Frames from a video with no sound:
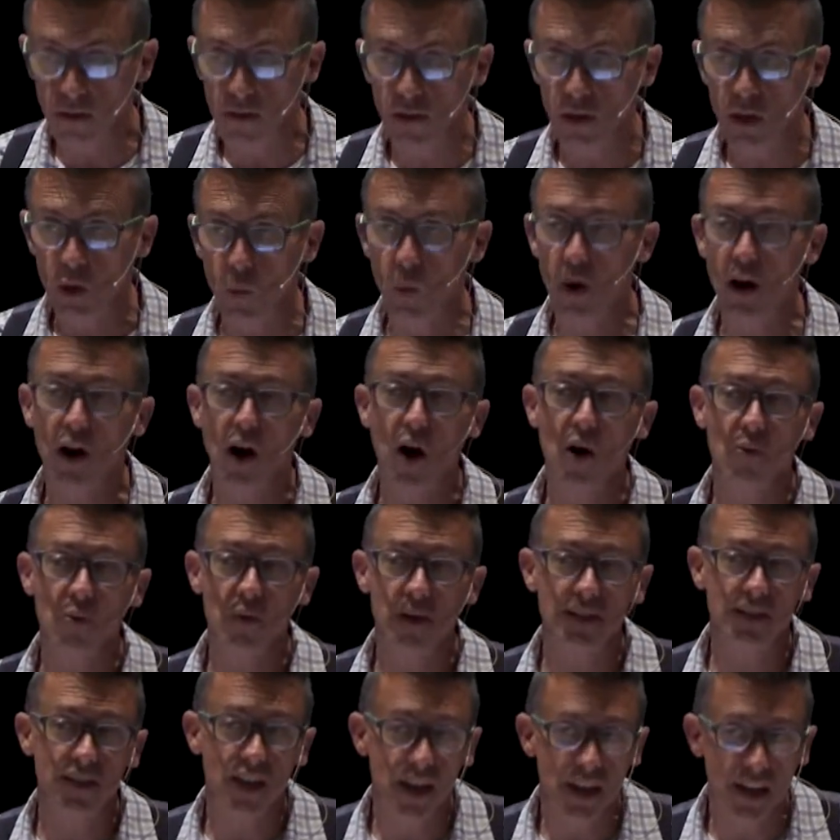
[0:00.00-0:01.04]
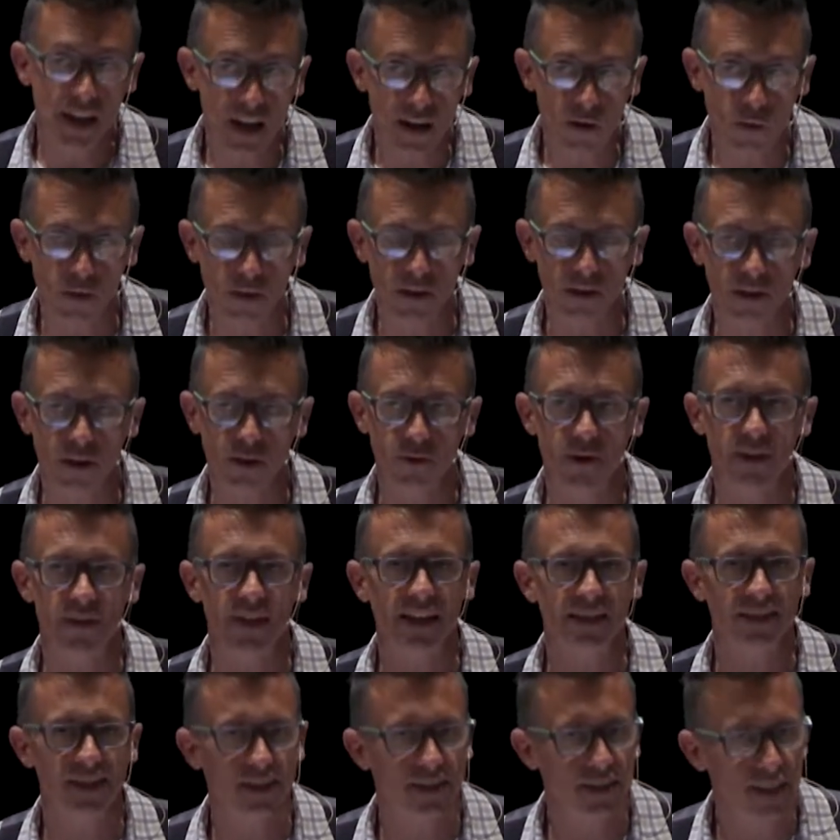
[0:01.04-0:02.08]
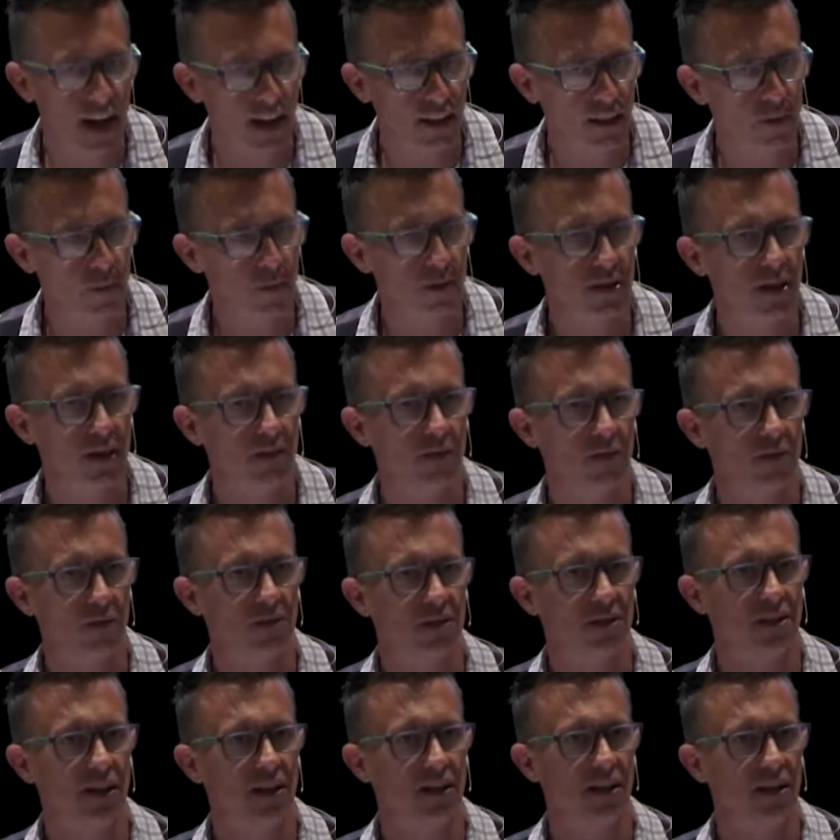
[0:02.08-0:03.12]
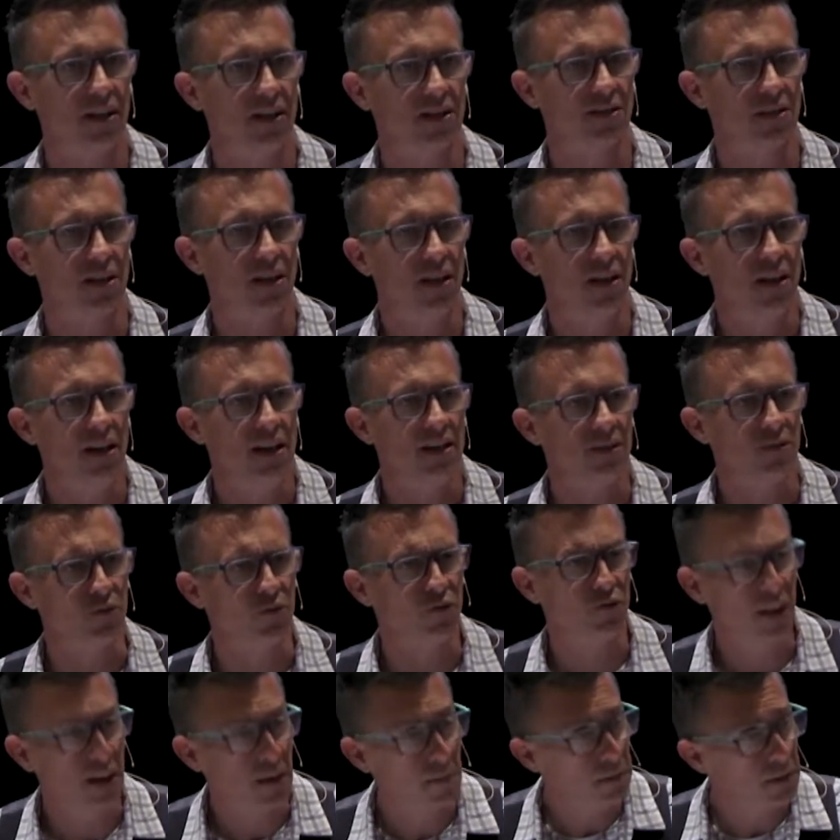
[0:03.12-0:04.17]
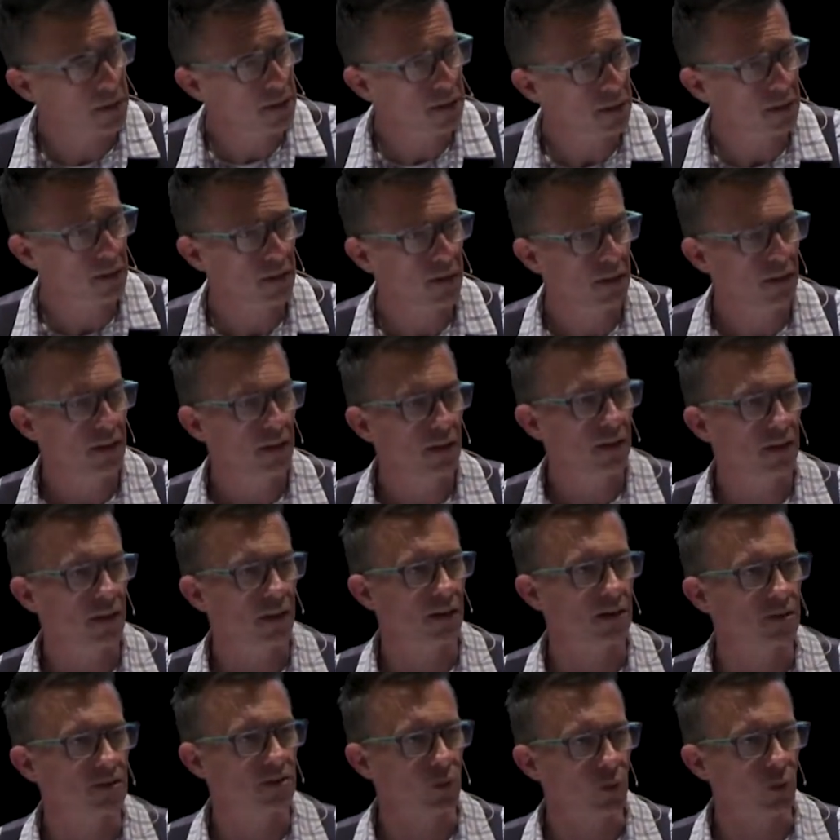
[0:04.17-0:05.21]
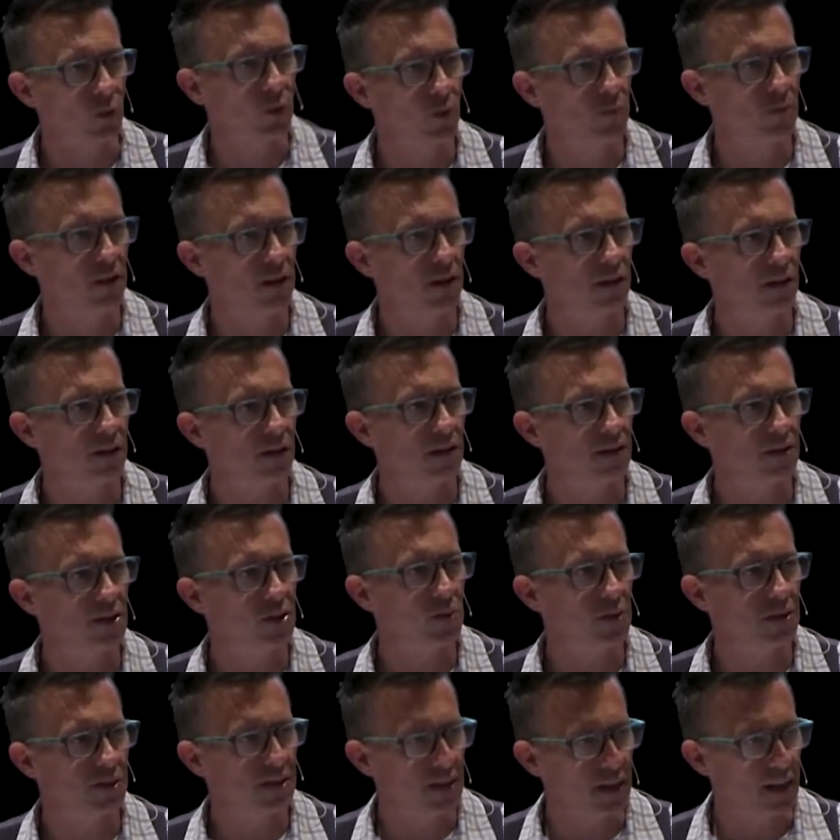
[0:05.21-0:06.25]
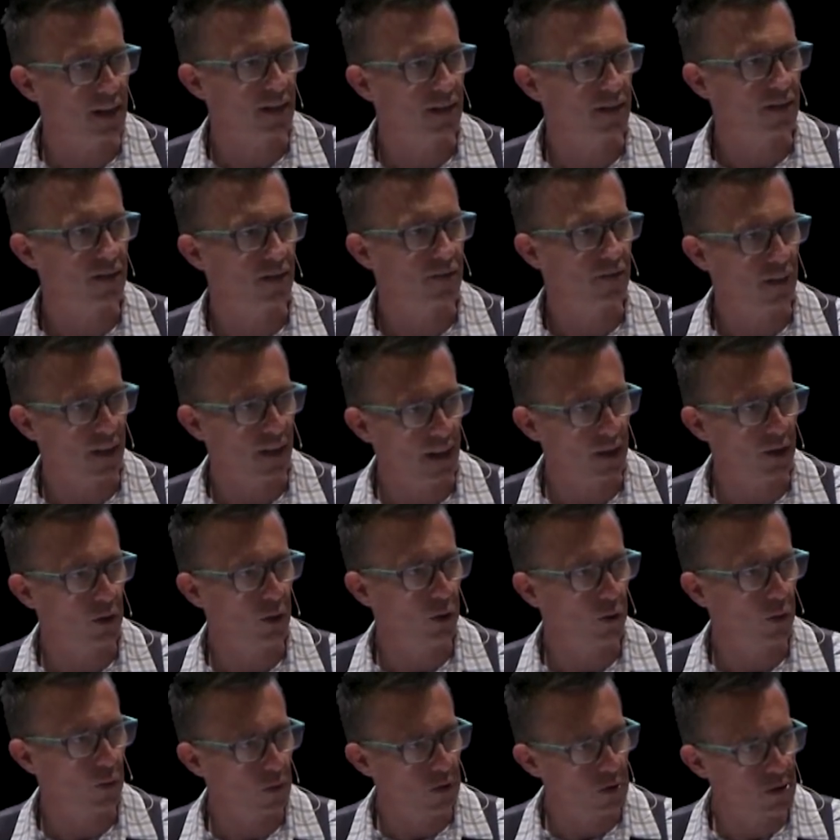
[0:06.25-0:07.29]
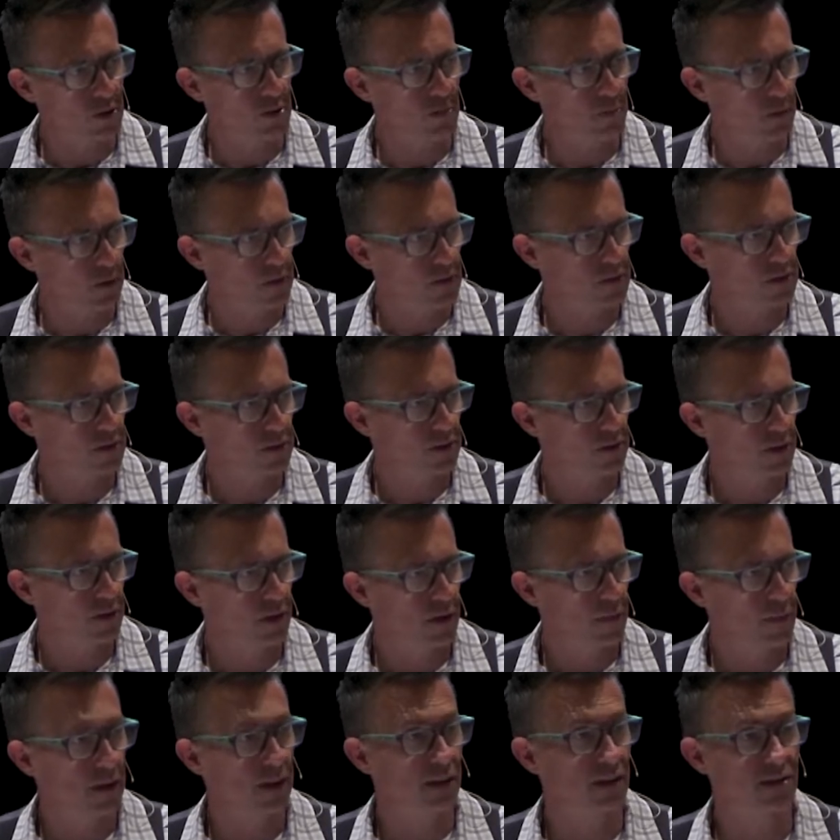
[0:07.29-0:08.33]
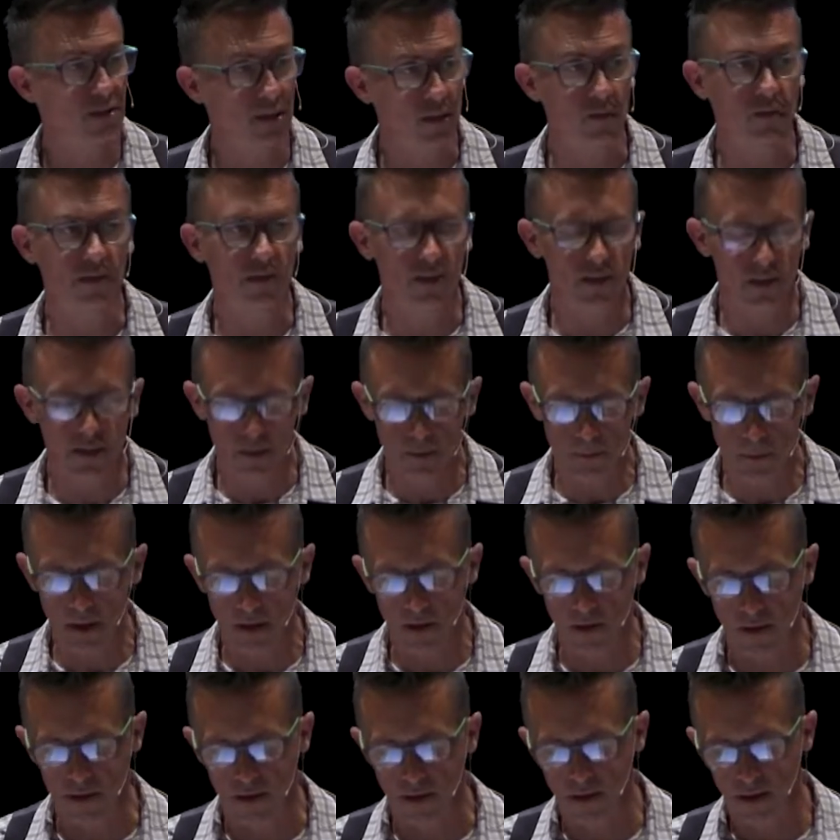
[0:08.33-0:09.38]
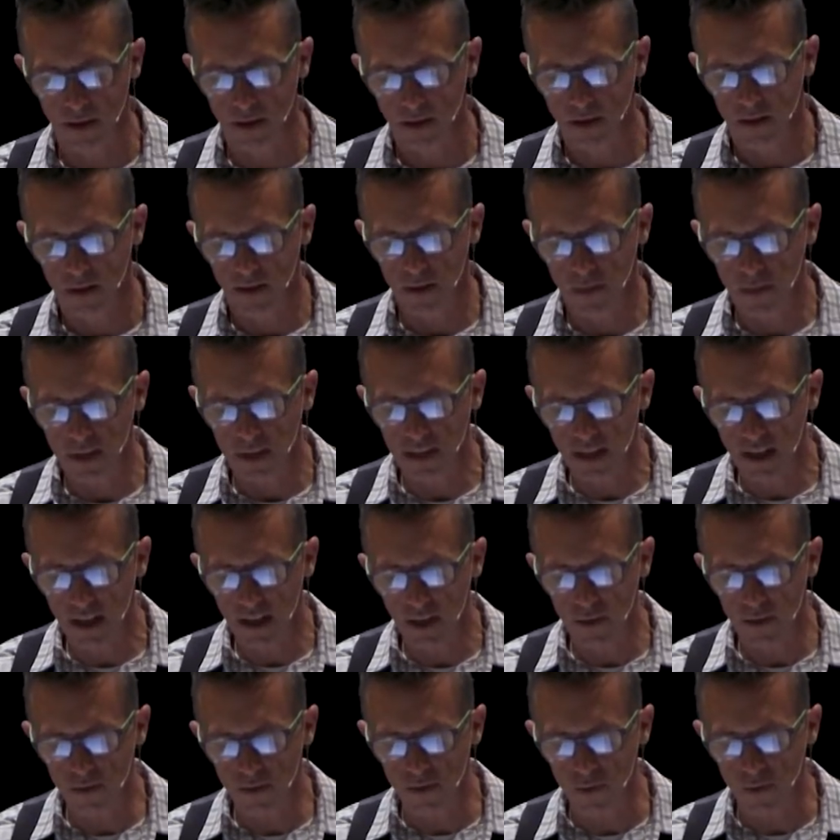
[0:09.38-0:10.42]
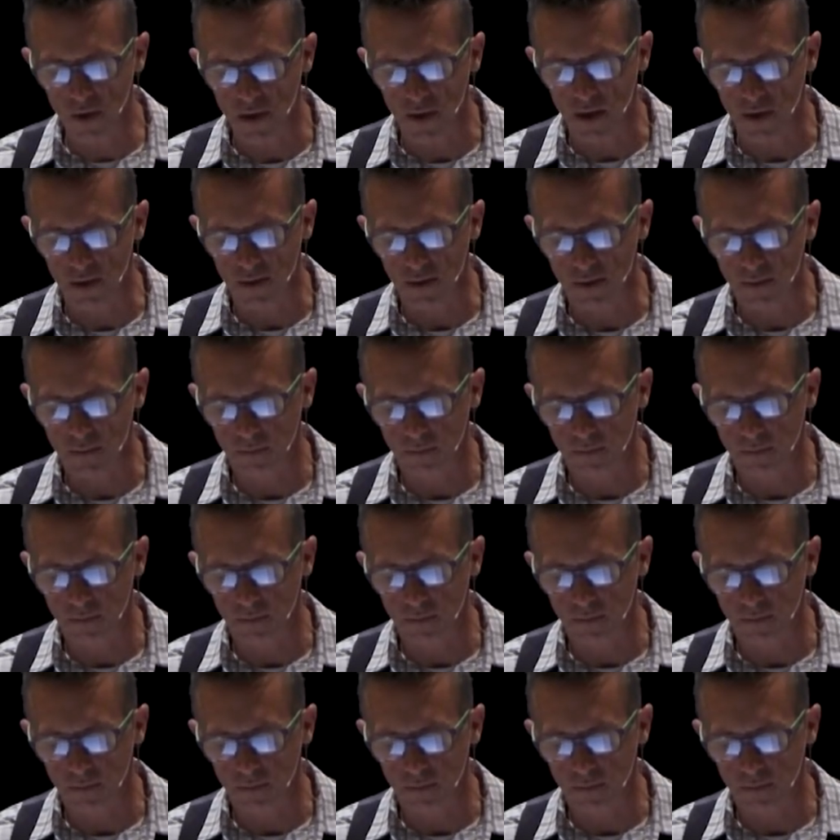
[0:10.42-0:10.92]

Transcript: Where are we taking one another? And that's exactly where David was taking his, his family and his loyal men into a den of idol worshippers because he was despairing. So we take others with us.